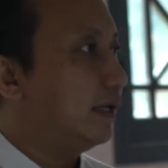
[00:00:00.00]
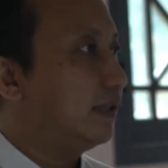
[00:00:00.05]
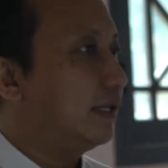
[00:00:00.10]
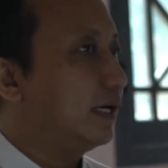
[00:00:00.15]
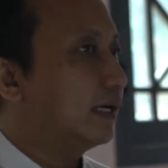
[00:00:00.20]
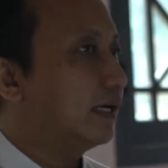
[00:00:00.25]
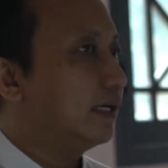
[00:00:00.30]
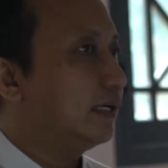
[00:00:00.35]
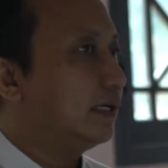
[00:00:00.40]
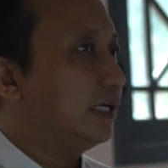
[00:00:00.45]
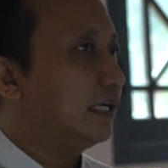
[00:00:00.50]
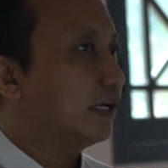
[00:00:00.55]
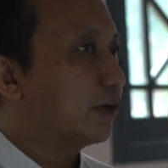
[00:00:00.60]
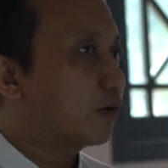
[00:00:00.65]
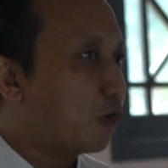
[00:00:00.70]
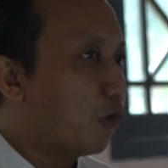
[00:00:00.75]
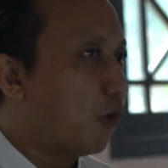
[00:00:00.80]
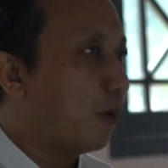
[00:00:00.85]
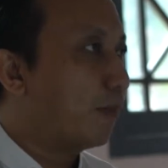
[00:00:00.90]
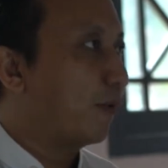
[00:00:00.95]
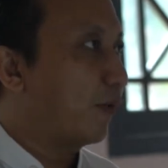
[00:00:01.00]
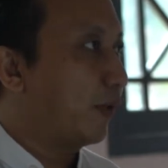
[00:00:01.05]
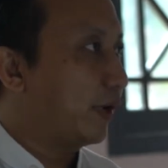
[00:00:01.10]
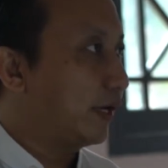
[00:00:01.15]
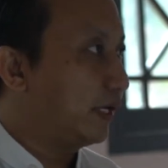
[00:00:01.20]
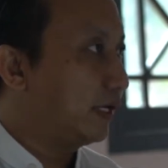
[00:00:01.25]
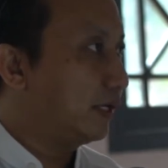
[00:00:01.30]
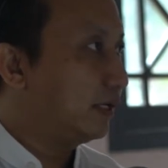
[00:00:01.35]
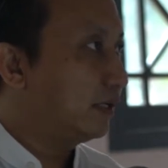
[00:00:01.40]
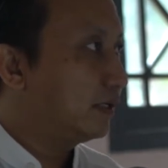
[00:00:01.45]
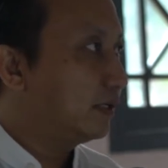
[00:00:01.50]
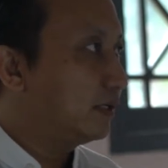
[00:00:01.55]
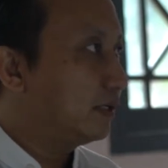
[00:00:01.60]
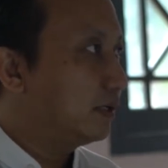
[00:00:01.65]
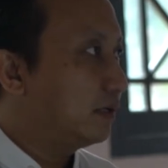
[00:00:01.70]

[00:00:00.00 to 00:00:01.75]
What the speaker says: and then incorporating